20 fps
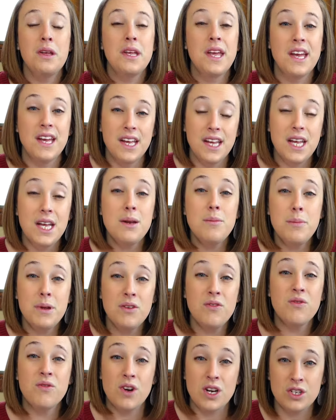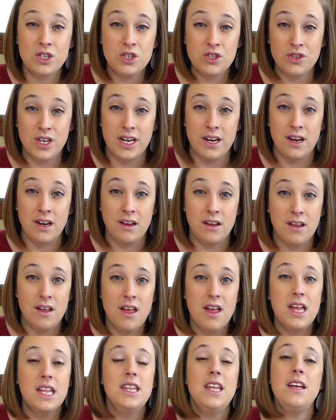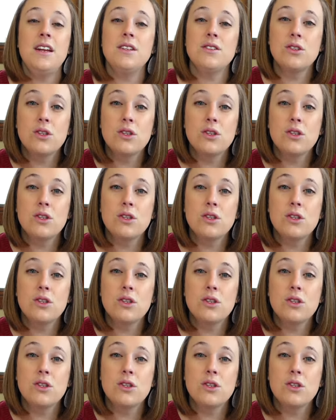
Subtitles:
can be frustrating. That it's